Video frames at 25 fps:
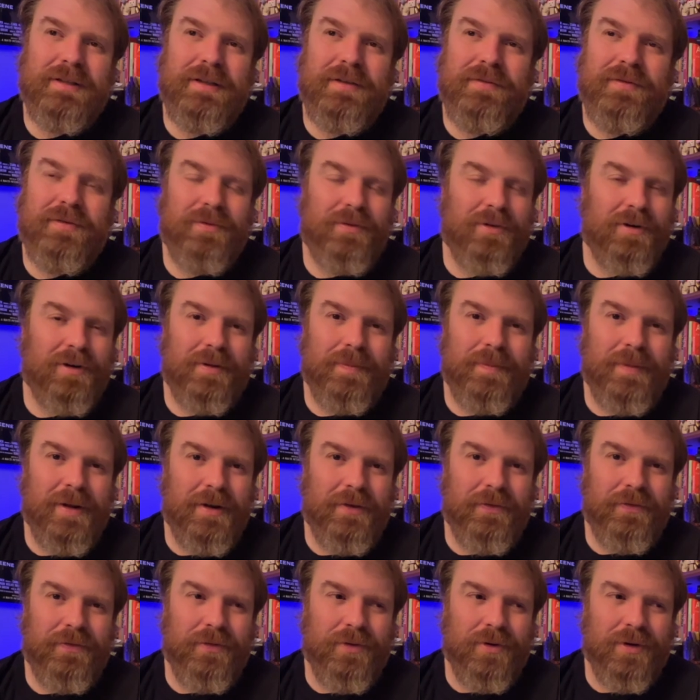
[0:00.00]
even work
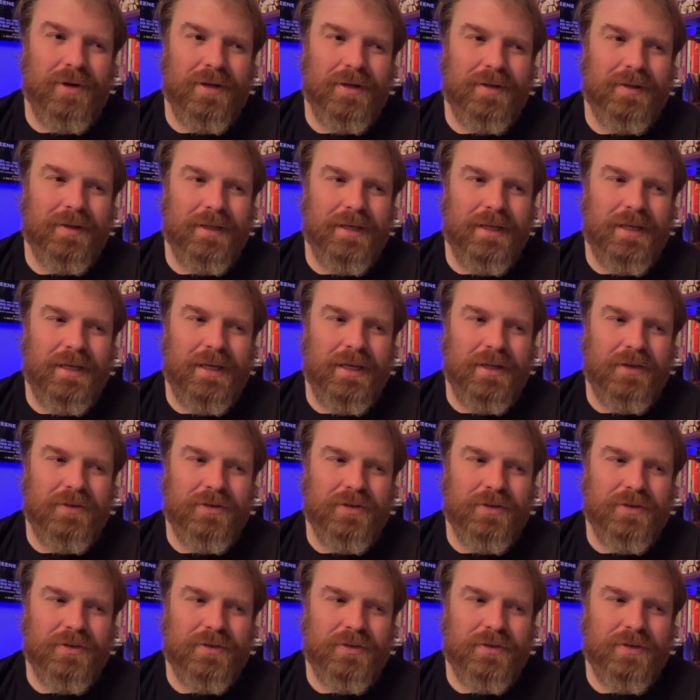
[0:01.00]
metaphorically. It
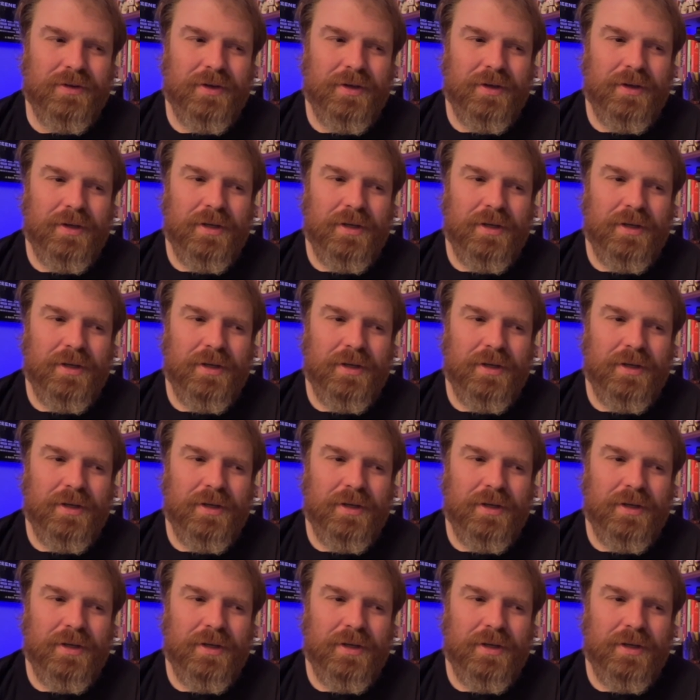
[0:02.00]
just